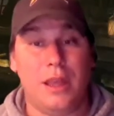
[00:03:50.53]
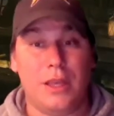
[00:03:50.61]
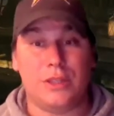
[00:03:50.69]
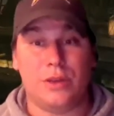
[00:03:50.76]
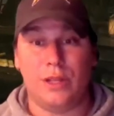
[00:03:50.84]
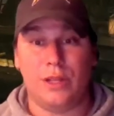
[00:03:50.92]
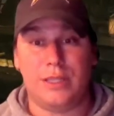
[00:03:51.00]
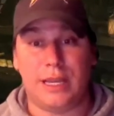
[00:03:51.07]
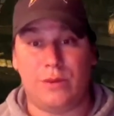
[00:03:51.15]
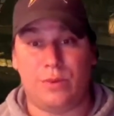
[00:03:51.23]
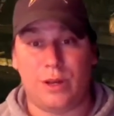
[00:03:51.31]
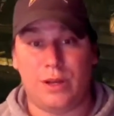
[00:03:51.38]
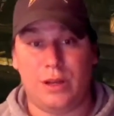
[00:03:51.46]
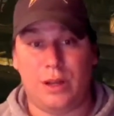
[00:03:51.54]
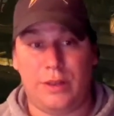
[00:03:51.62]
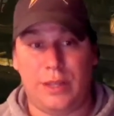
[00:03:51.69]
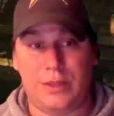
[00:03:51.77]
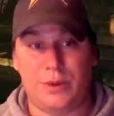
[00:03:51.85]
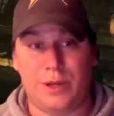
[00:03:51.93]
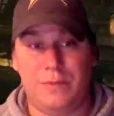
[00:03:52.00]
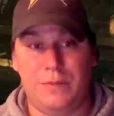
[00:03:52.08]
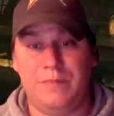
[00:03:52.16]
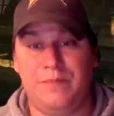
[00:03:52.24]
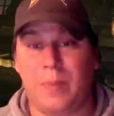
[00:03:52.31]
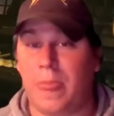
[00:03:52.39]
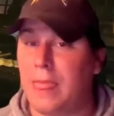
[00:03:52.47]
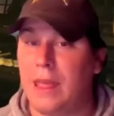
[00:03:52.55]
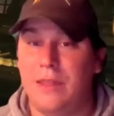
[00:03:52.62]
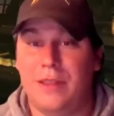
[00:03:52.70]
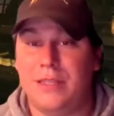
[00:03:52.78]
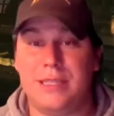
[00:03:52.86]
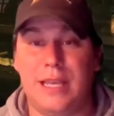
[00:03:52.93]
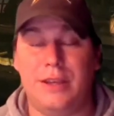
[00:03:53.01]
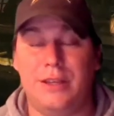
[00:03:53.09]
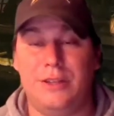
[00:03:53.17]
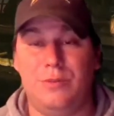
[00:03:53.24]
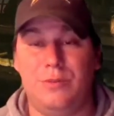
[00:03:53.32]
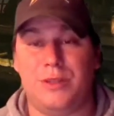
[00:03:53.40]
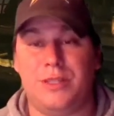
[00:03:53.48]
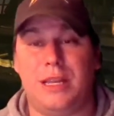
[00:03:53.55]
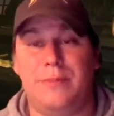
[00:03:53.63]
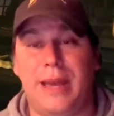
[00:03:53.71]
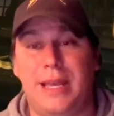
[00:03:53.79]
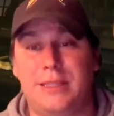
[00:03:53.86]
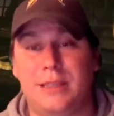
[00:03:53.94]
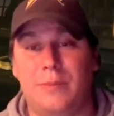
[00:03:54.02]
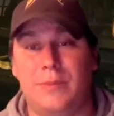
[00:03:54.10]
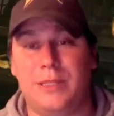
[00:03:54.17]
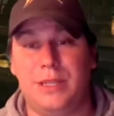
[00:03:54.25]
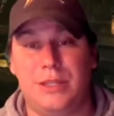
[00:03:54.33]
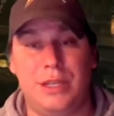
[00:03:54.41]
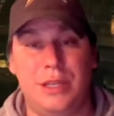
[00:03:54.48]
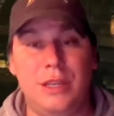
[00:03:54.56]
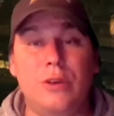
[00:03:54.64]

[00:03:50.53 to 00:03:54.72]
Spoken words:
So it looks like we're good on this one. This is how you do percent mass composition.